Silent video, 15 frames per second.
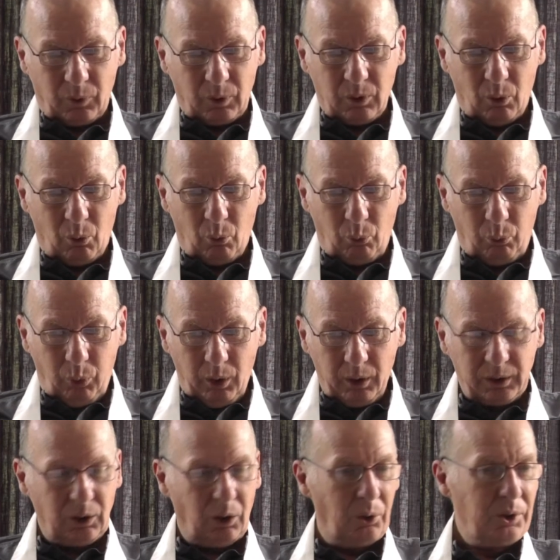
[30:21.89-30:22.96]
you know
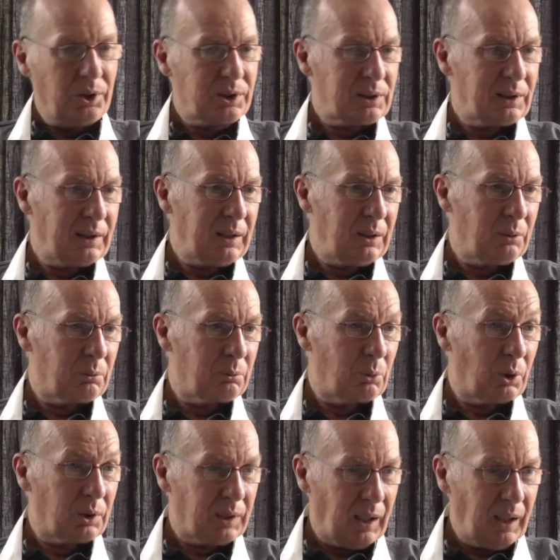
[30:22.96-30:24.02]
work honestly,
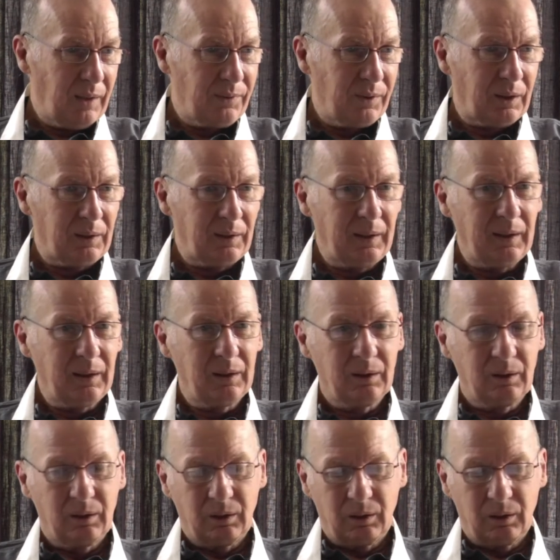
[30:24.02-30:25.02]
work ethically,